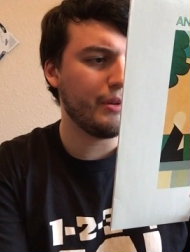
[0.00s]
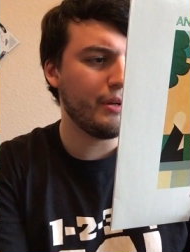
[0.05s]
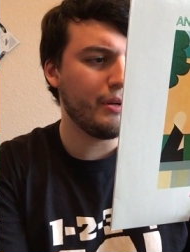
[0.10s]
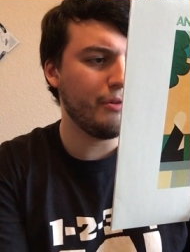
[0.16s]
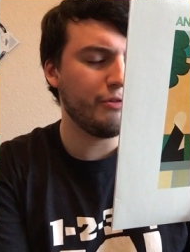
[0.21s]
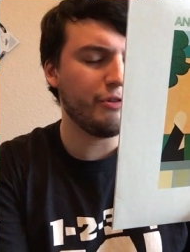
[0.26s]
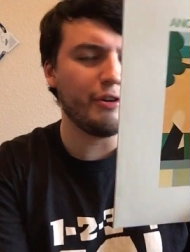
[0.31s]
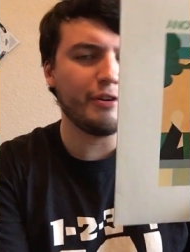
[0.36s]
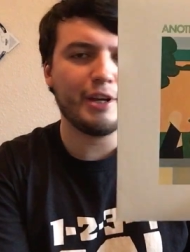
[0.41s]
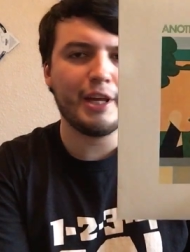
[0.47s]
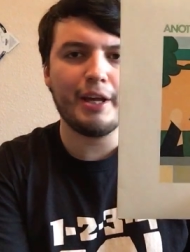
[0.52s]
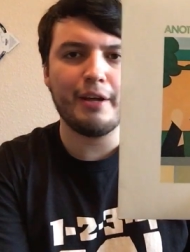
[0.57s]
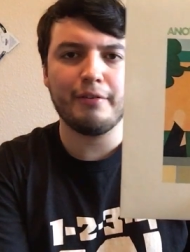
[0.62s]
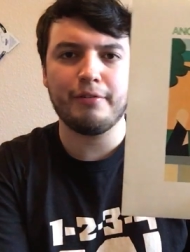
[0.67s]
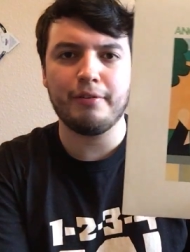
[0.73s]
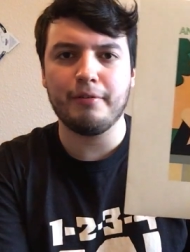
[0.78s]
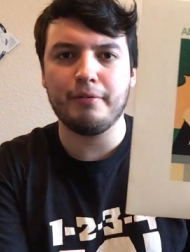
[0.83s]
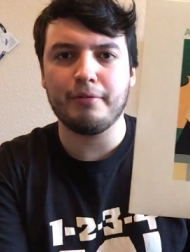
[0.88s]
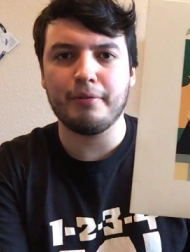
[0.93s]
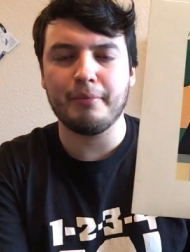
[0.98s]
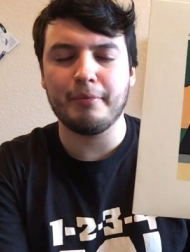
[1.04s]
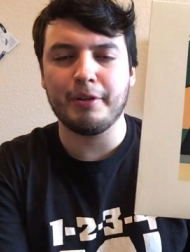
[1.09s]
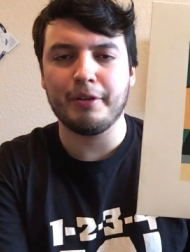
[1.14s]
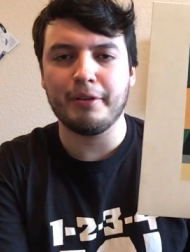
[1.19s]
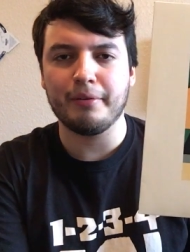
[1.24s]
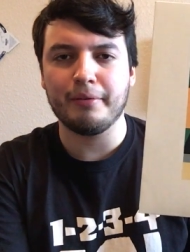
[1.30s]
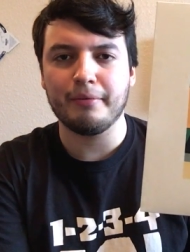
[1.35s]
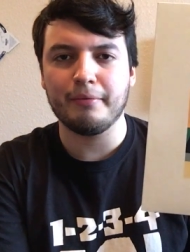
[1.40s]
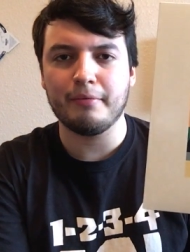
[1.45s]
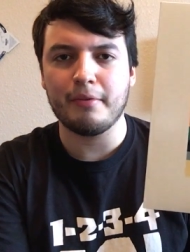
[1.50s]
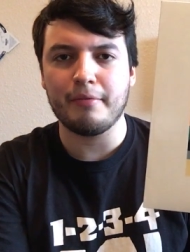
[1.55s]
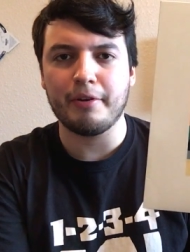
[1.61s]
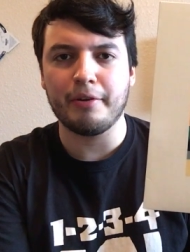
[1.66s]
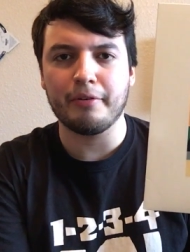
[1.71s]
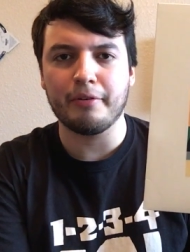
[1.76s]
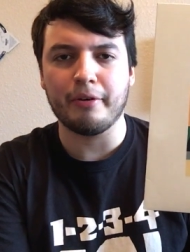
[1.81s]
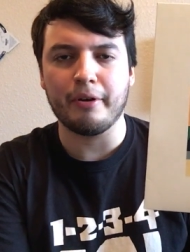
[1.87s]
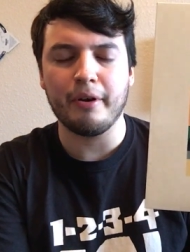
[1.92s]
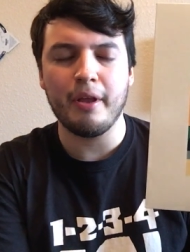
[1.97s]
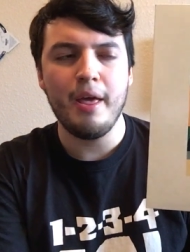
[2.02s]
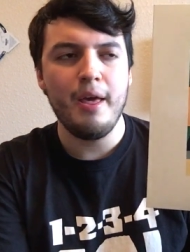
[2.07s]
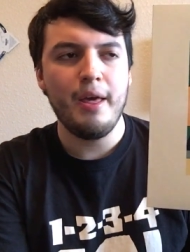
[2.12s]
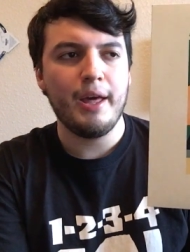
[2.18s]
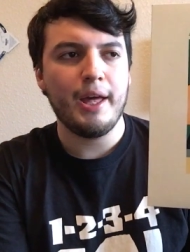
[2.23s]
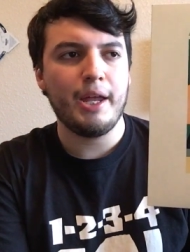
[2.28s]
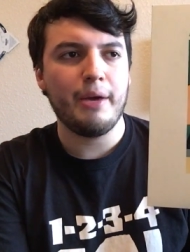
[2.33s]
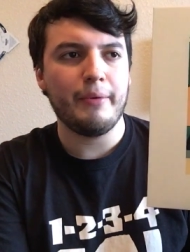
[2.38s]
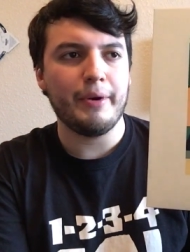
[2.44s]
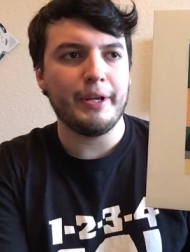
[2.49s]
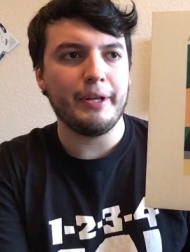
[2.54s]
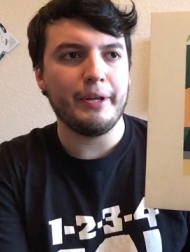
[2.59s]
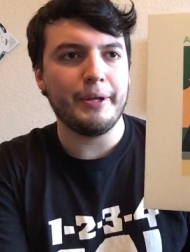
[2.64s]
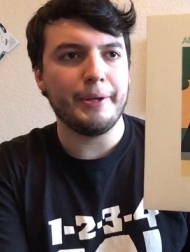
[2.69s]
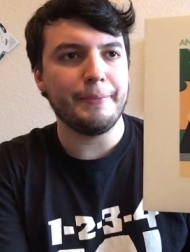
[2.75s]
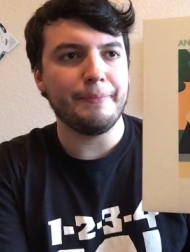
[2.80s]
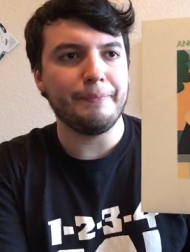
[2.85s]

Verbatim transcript: oh John Cale too from uh, Velvet Underground. Anyway,